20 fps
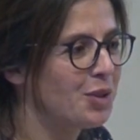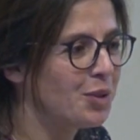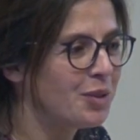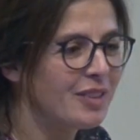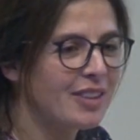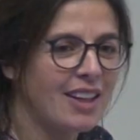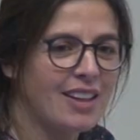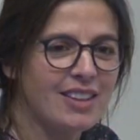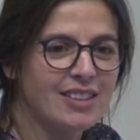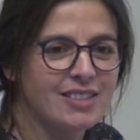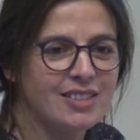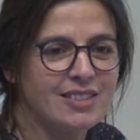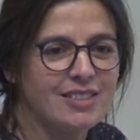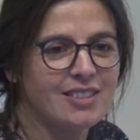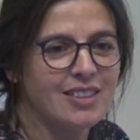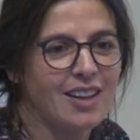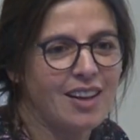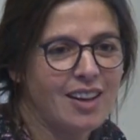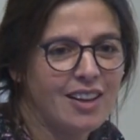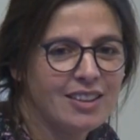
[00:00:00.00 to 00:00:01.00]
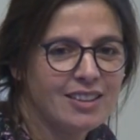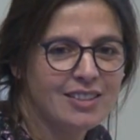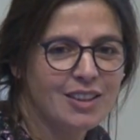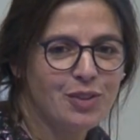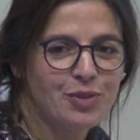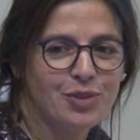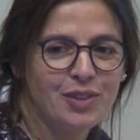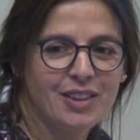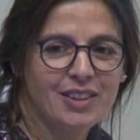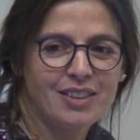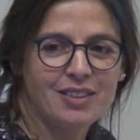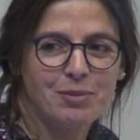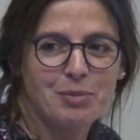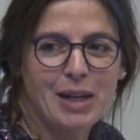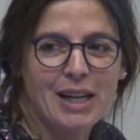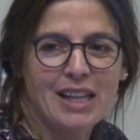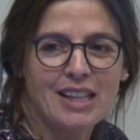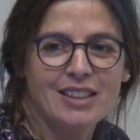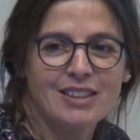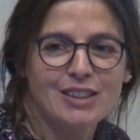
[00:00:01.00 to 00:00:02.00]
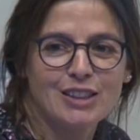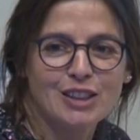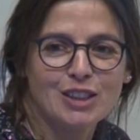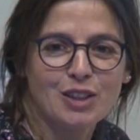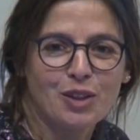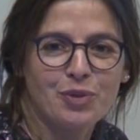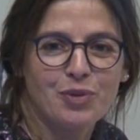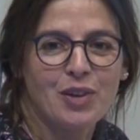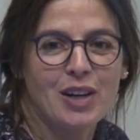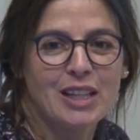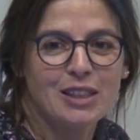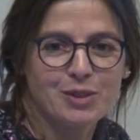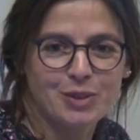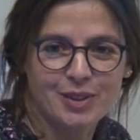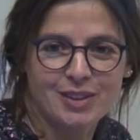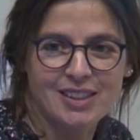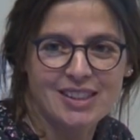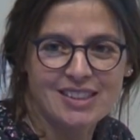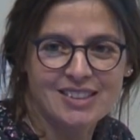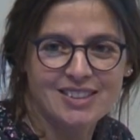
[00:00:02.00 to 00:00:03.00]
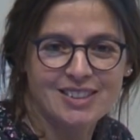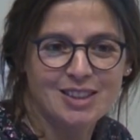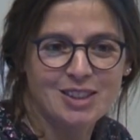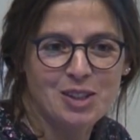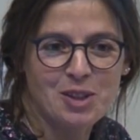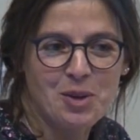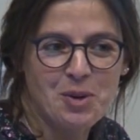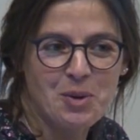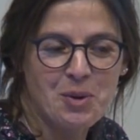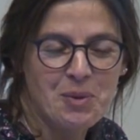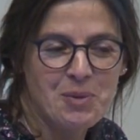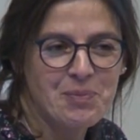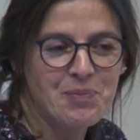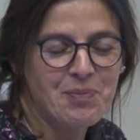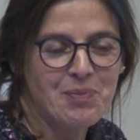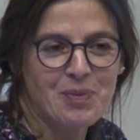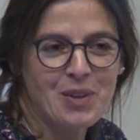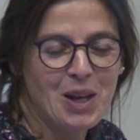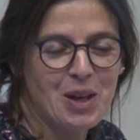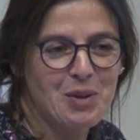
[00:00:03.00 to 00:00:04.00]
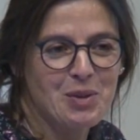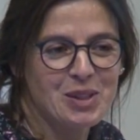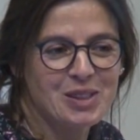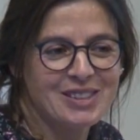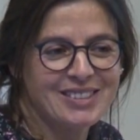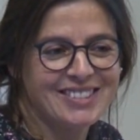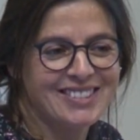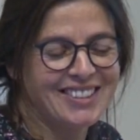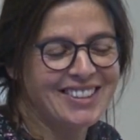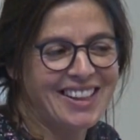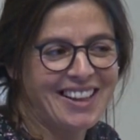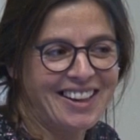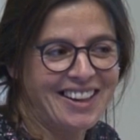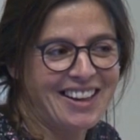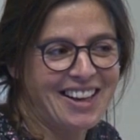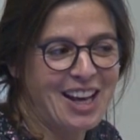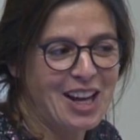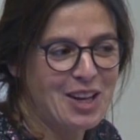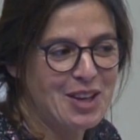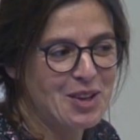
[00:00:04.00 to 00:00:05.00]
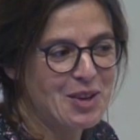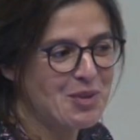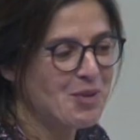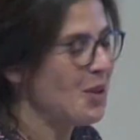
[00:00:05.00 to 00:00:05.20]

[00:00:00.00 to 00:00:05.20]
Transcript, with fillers: to taste uh, different varieties of lettuces. So it was like kind of